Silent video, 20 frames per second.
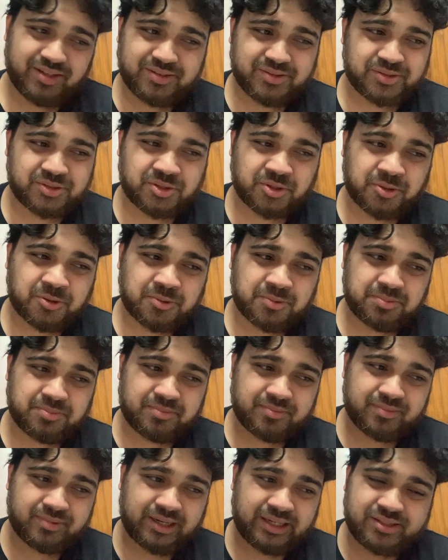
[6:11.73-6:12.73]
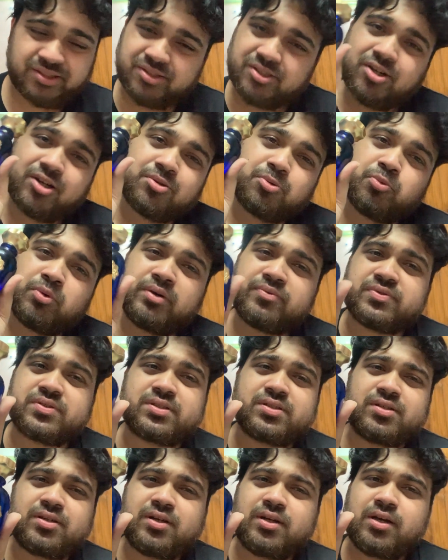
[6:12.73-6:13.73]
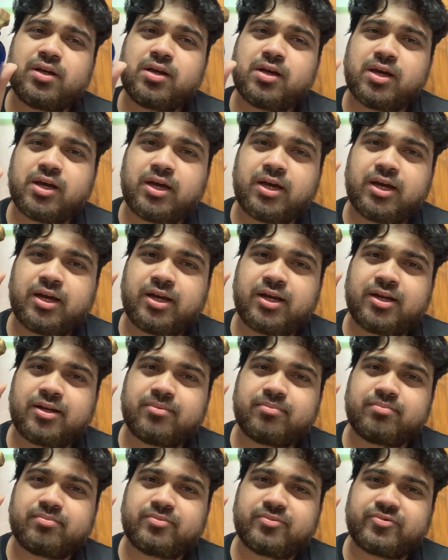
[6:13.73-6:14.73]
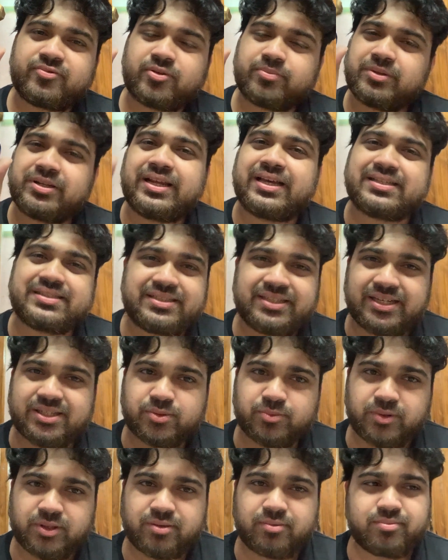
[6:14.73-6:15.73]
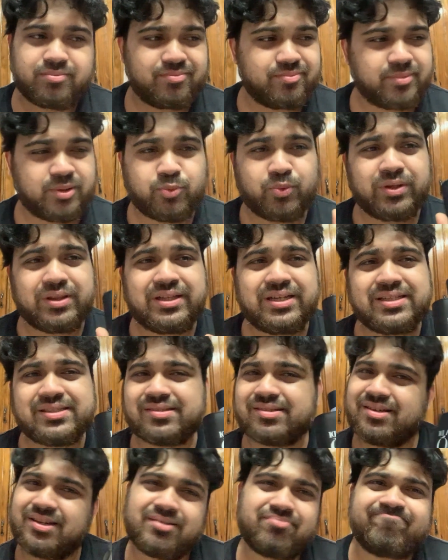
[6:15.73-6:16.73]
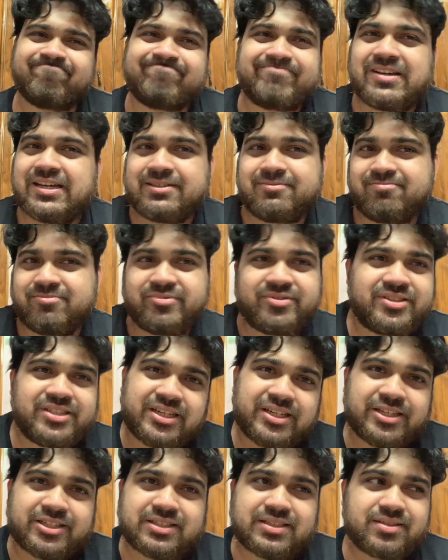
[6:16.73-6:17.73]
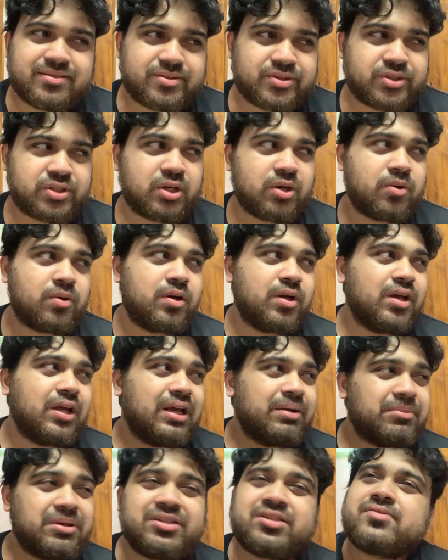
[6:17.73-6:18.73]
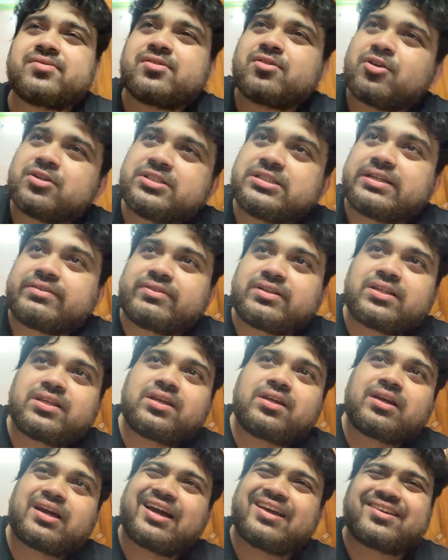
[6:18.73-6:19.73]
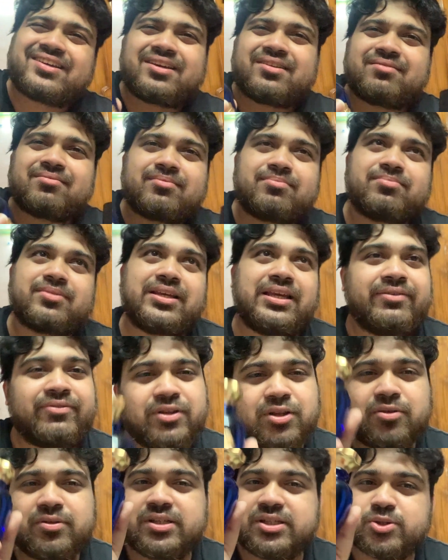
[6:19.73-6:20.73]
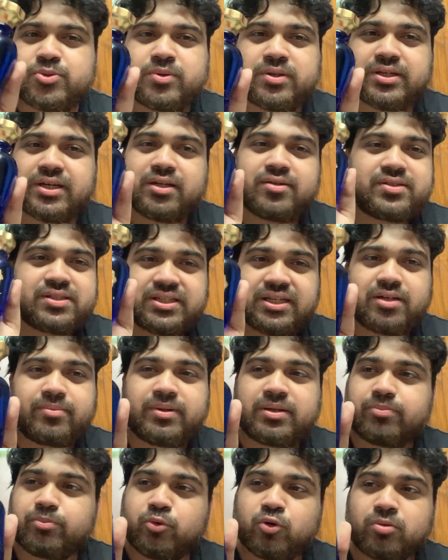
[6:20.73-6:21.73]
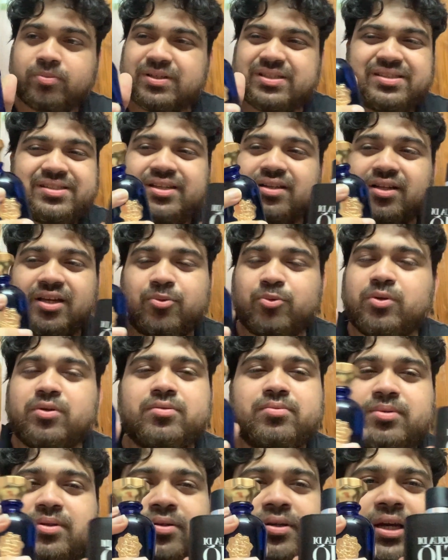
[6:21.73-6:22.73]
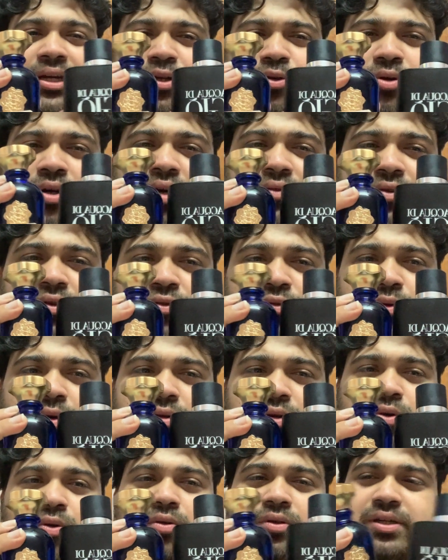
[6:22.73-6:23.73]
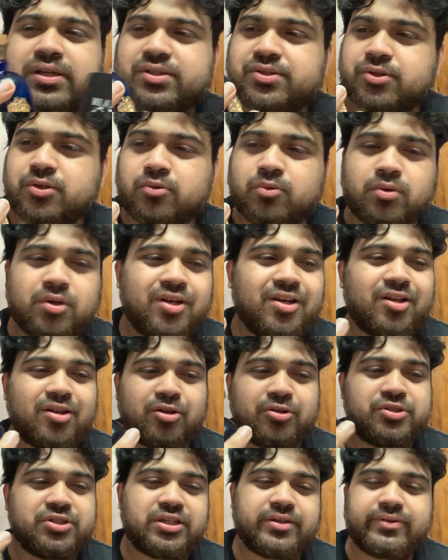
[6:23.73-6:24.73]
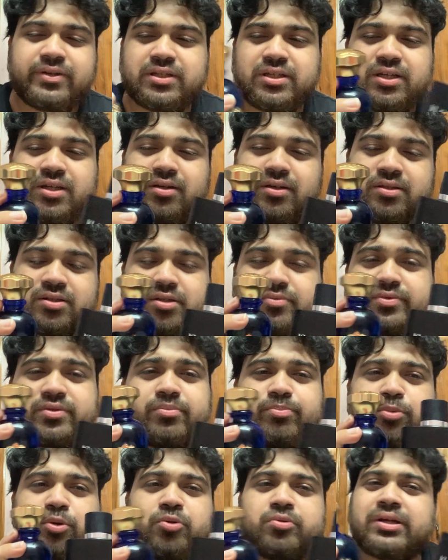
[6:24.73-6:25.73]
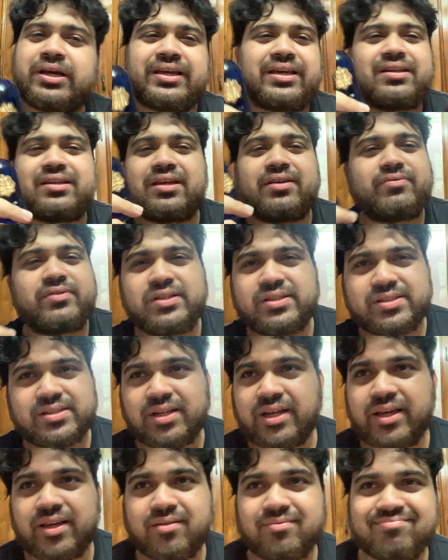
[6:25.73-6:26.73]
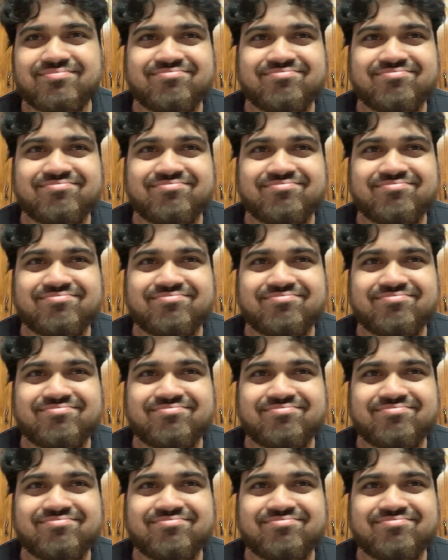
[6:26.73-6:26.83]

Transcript: So I just got whiffs from the next day as well. But with this, I didn't. So in terms of longevity, I can, even though this one kind of stayed a bit more, but still it will get you covered throughout the whole day. So longevity in terms of both, I can give this like,